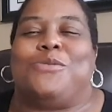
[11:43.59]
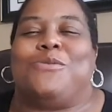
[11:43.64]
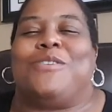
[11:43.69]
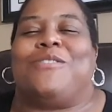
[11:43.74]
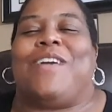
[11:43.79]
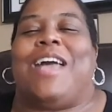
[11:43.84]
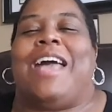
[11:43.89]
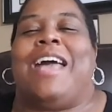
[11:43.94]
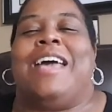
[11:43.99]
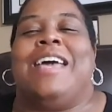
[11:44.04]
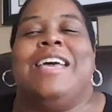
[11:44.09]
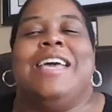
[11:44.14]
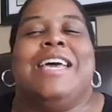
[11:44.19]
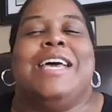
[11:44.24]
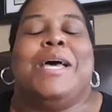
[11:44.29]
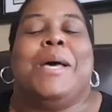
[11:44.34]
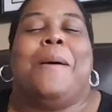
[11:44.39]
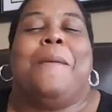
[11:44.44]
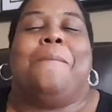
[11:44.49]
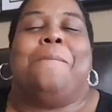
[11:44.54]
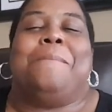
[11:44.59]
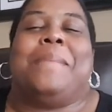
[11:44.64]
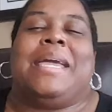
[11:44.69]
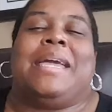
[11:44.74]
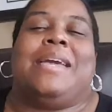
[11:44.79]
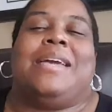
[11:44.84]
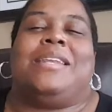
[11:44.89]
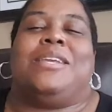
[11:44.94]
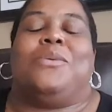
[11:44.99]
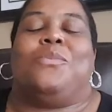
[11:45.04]
We've got
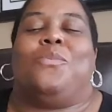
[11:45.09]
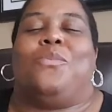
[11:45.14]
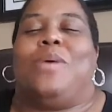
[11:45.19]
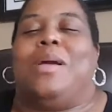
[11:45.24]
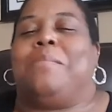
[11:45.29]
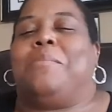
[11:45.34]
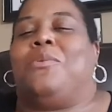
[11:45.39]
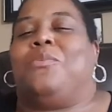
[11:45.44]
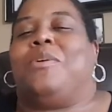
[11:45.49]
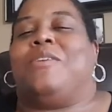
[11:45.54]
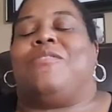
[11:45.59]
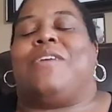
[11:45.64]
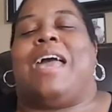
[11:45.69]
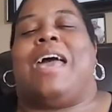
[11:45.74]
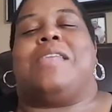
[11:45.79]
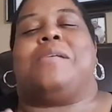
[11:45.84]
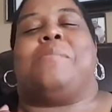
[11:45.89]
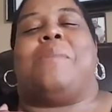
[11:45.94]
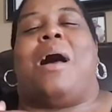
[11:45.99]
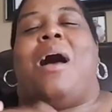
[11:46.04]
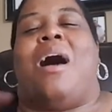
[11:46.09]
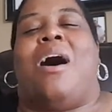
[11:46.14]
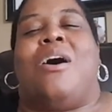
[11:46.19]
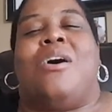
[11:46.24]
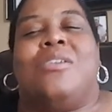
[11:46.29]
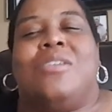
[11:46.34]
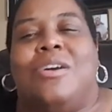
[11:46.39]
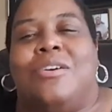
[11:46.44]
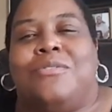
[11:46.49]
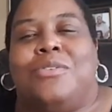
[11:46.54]
men and women, we've got them
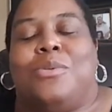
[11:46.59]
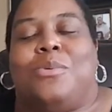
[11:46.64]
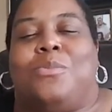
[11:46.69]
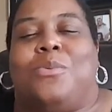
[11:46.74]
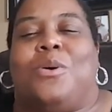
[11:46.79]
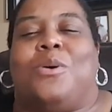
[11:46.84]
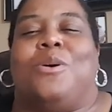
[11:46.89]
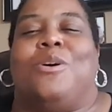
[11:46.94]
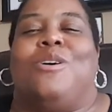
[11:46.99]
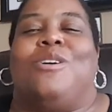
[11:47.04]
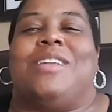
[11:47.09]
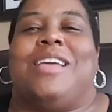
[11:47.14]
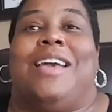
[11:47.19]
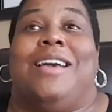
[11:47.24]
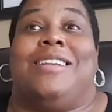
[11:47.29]
all over the world,